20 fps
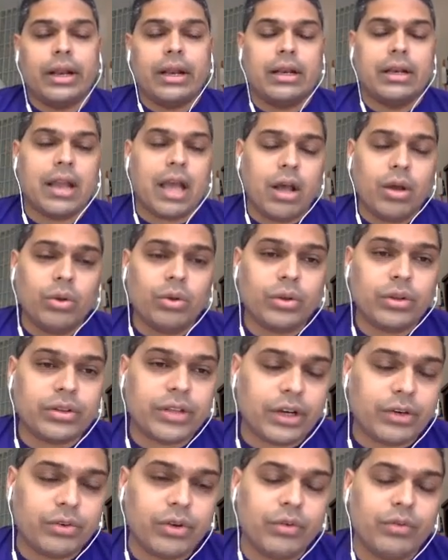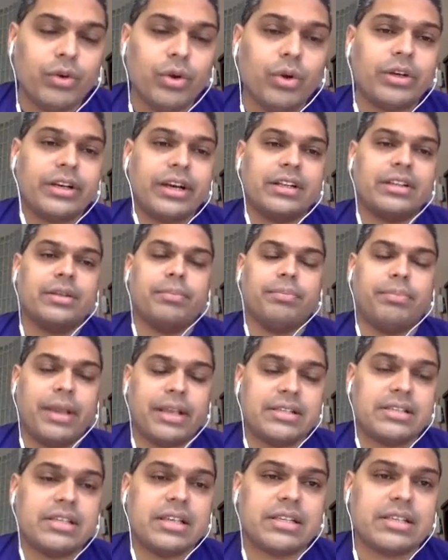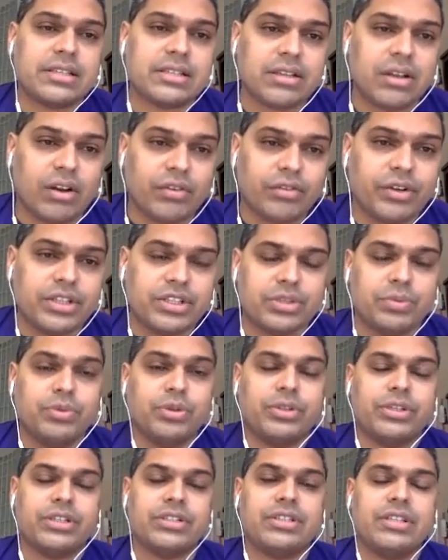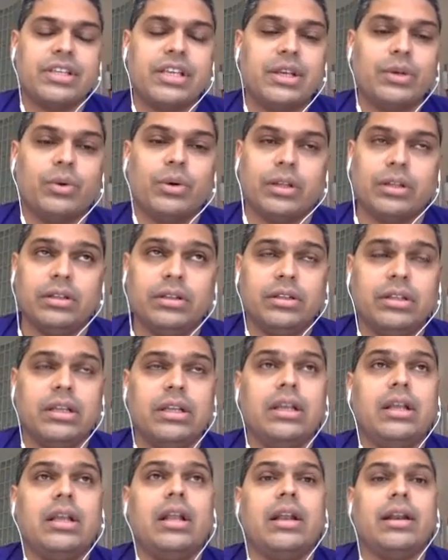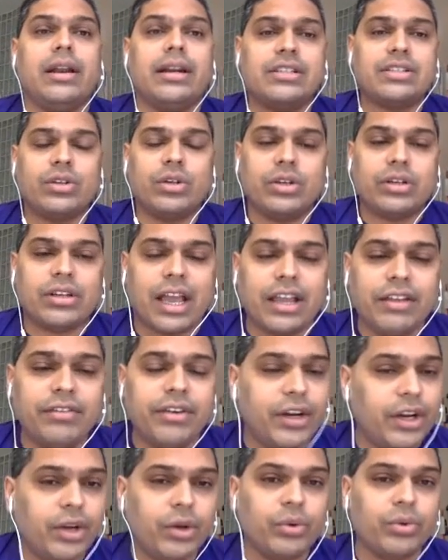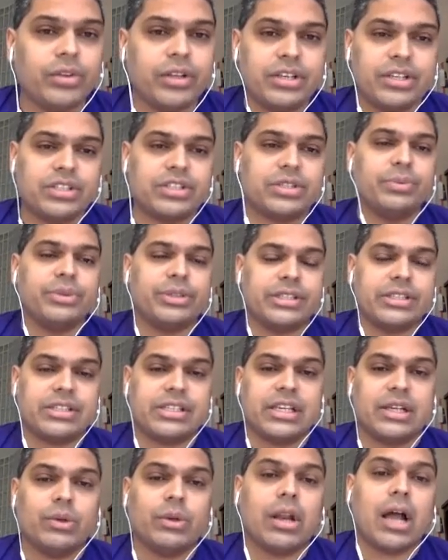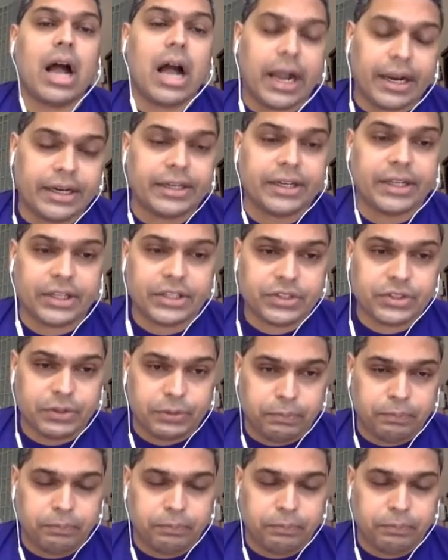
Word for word: Now that we have looked at the basics of distributed SQL, Let's dive into the distributed SQL architecture.